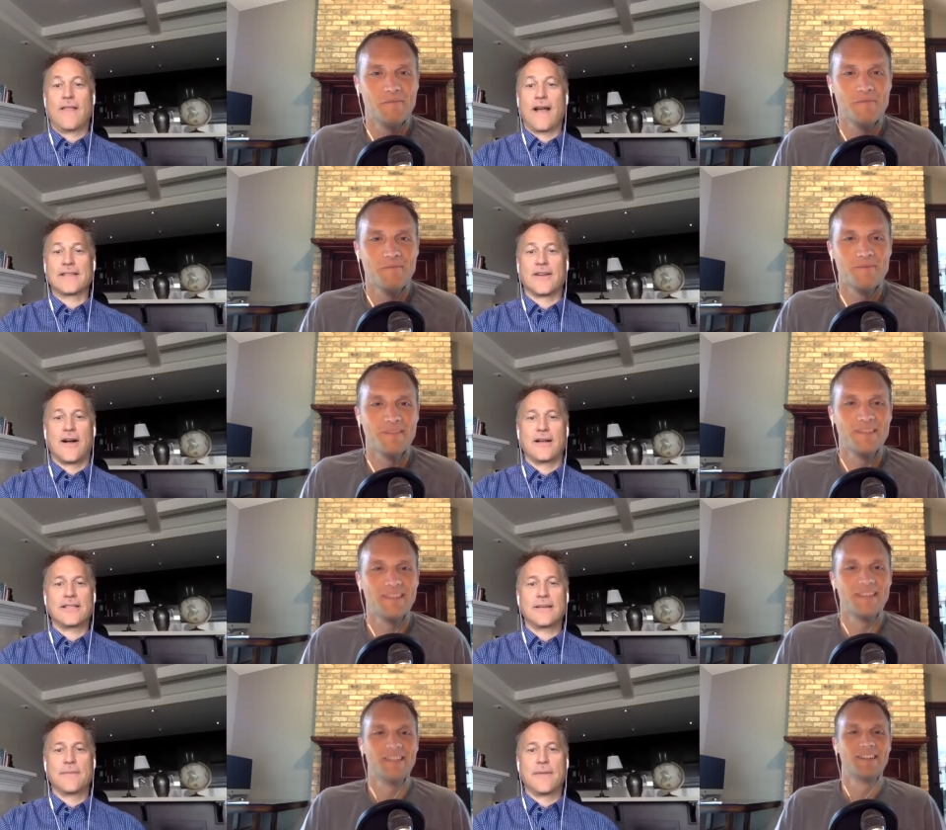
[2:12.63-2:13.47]

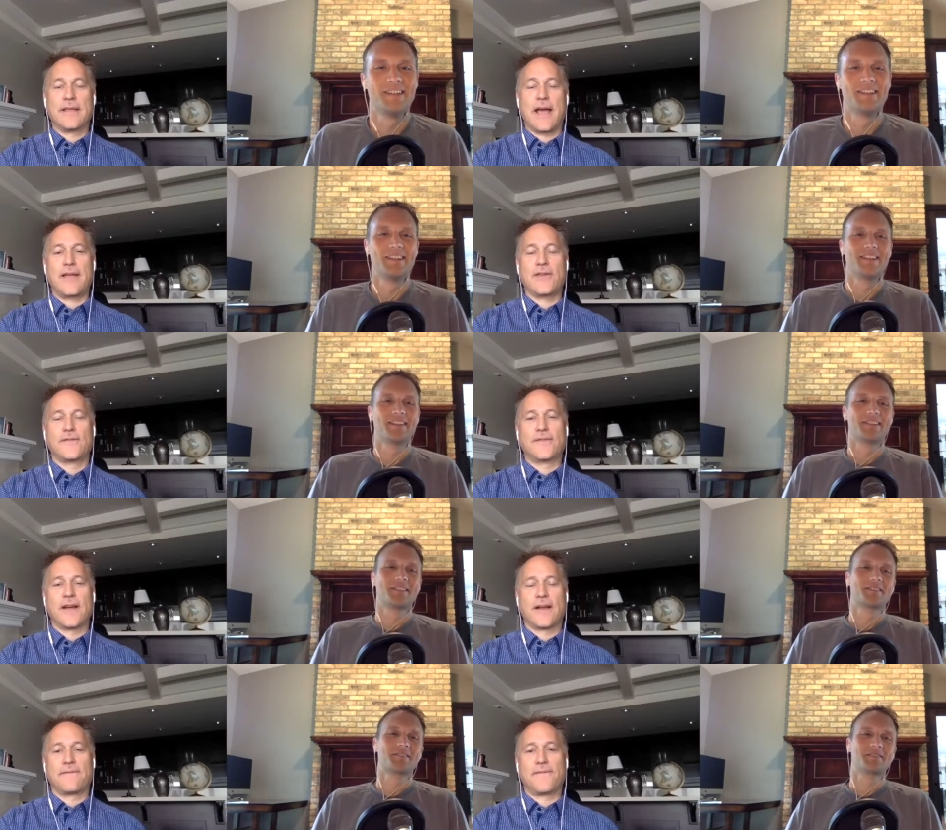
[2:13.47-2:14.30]
Speaker 1: awesome. And yeah, you've done a
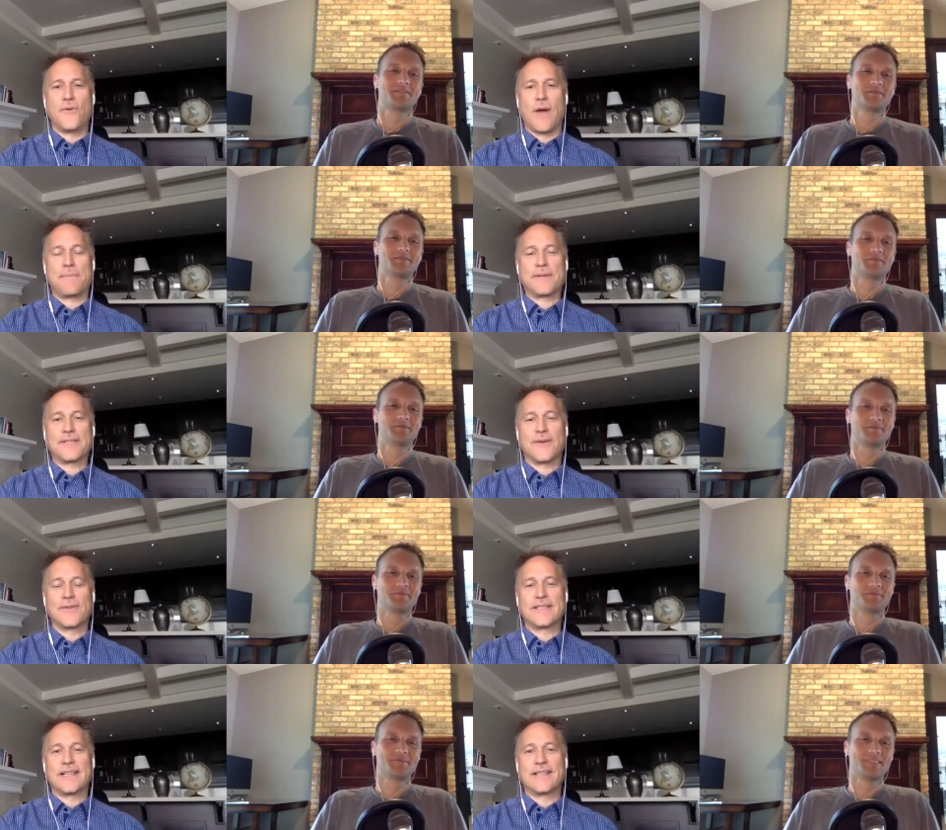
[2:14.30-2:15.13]
few episodes
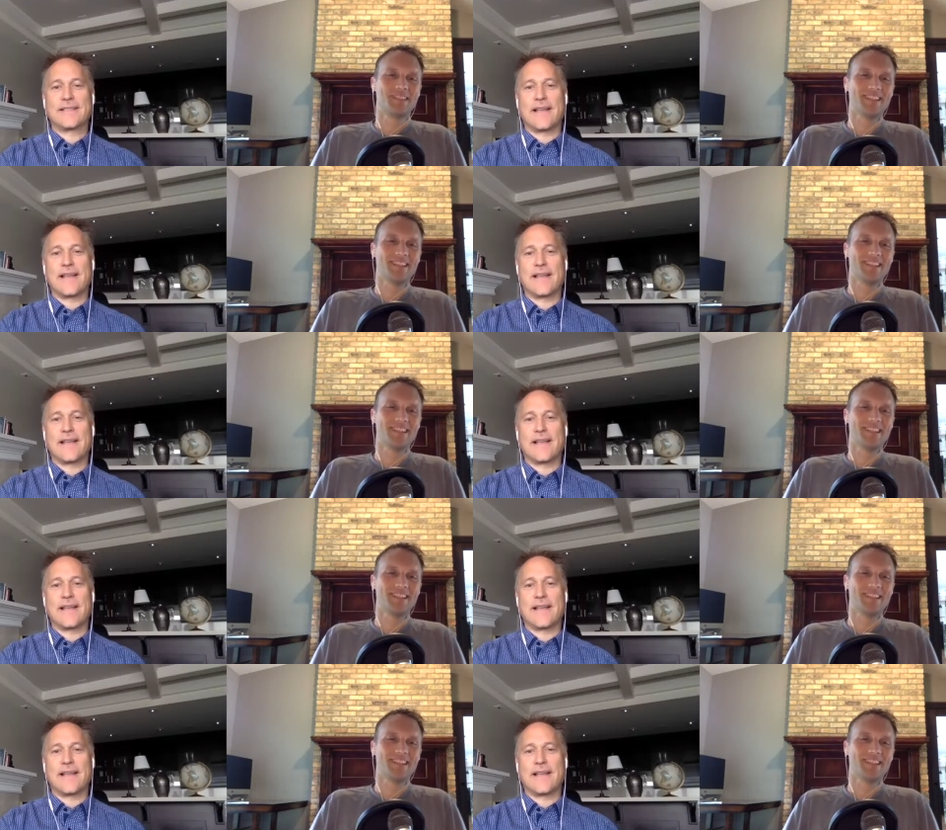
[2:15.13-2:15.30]
since that